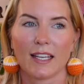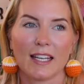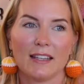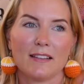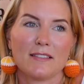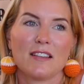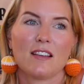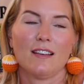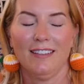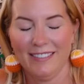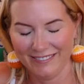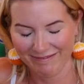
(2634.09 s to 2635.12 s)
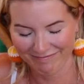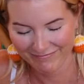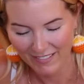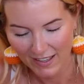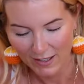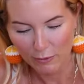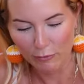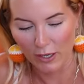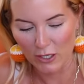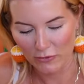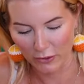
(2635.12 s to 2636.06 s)
Hennessy.
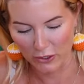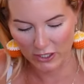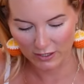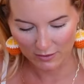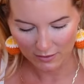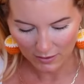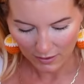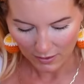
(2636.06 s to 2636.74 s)
French version.